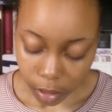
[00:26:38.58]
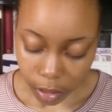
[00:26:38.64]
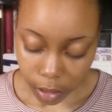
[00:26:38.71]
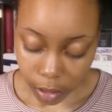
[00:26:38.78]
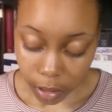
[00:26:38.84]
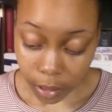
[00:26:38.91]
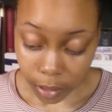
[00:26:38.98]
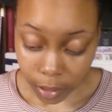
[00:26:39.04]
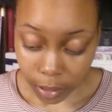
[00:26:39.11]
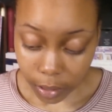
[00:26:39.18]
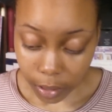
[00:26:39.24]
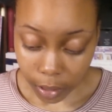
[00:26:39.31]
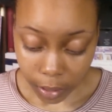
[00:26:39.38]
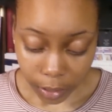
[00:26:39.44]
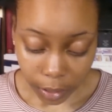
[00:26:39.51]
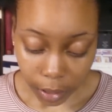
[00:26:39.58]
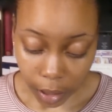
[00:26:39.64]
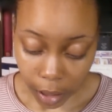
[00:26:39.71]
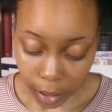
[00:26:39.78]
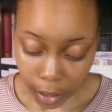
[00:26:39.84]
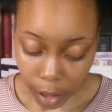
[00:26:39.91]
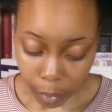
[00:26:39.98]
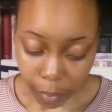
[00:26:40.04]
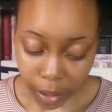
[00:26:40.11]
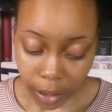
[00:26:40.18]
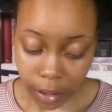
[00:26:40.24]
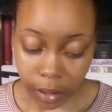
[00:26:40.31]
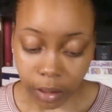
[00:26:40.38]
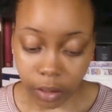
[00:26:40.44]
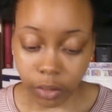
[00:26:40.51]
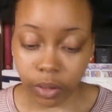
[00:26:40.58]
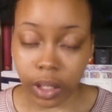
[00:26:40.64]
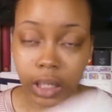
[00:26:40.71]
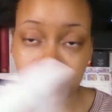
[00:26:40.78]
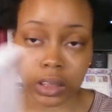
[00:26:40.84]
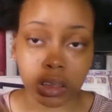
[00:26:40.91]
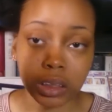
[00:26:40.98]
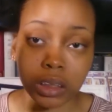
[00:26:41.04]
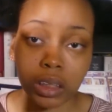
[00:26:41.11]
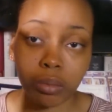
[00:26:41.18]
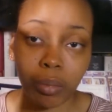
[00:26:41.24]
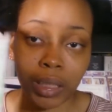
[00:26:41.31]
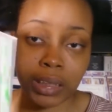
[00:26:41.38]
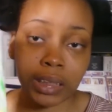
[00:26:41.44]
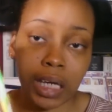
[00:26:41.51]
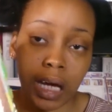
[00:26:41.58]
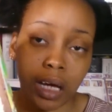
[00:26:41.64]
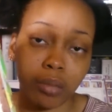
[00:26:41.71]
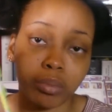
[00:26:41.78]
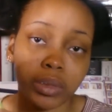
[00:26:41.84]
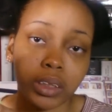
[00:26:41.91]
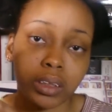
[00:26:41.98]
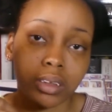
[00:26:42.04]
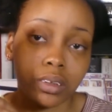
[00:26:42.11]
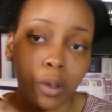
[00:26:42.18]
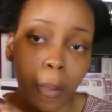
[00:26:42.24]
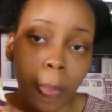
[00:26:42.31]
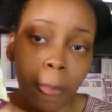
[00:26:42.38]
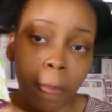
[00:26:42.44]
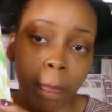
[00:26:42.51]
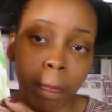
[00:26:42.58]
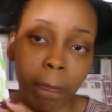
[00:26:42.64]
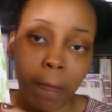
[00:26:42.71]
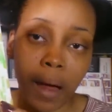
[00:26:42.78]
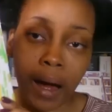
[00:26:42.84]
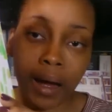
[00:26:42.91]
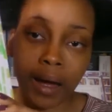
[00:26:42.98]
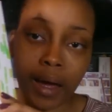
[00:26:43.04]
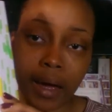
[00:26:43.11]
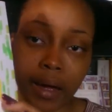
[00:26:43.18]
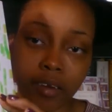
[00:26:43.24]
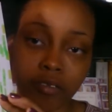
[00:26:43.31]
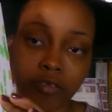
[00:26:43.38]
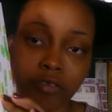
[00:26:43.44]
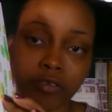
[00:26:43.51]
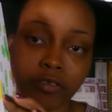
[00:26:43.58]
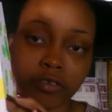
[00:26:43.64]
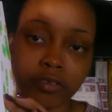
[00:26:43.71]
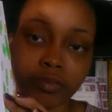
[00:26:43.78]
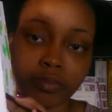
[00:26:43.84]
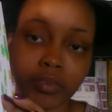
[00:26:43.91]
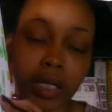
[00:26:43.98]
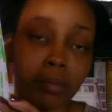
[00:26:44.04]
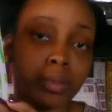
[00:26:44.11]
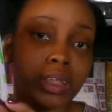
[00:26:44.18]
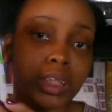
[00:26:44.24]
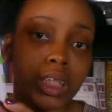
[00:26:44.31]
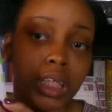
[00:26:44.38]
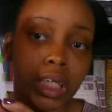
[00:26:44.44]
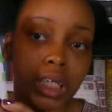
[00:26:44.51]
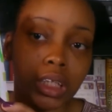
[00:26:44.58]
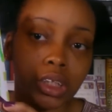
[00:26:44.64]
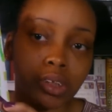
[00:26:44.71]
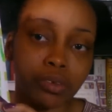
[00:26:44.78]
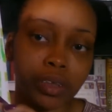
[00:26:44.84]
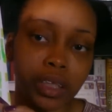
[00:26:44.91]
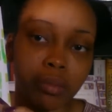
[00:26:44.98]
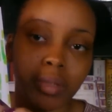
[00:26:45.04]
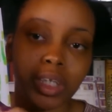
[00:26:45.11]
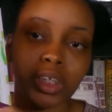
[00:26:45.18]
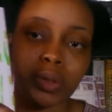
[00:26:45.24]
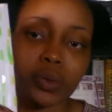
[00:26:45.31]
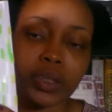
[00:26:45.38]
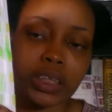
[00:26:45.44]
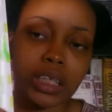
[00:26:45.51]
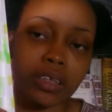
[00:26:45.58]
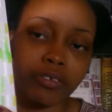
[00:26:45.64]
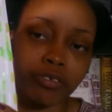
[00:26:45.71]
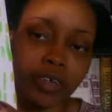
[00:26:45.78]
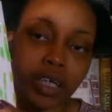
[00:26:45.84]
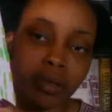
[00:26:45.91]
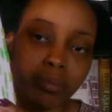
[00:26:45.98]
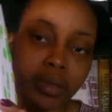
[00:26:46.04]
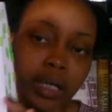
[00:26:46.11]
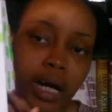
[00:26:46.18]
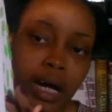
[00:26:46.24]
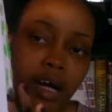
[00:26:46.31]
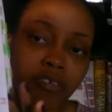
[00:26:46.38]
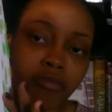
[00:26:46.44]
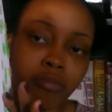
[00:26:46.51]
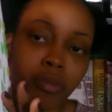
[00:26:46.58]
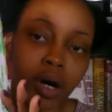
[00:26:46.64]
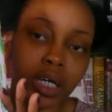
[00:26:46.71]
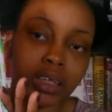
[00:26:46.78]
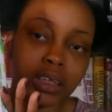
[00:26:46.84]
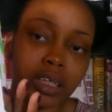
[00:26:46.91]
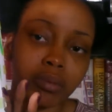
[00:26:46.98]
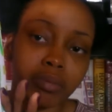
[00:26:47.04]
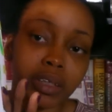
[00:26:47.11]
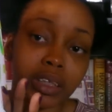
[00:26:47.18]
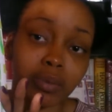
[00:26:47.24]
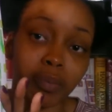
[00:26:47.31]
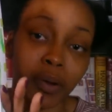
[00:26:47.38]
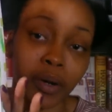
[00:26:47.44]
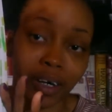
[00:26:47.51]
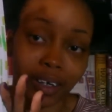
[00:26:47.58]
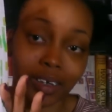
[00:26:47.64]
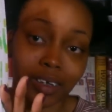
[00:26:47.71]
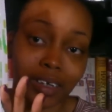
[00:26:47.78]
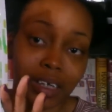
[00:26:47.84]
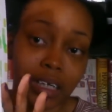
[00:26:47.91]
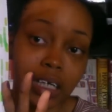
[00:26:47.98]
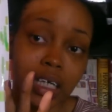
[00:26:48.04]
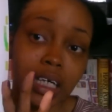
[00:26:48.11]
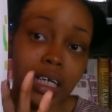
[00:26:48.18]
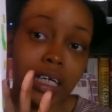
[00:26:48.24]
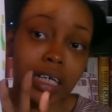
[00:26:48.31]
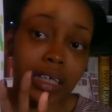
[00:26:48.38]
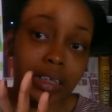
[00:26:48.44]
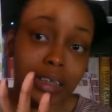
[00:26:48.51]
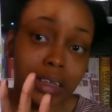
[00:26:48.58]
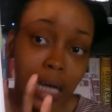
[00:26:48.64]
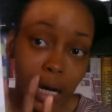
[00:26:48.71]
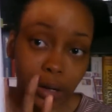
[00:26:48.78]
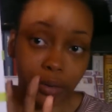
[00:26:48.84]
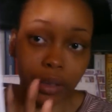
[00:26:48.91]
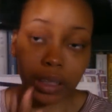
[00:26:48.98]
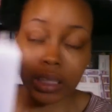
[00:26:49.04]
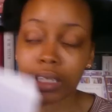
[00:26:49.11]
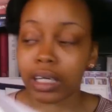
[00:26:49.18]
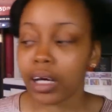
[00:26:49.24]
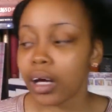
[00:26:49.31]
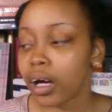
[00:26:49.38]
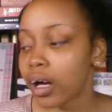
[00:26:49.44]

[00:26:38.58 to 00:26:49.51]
It's it's a lot. I mean, you guys can see my tabs. I have and I'm just looking at the screen to make sure it's in frame, but I have marked up this book entirely.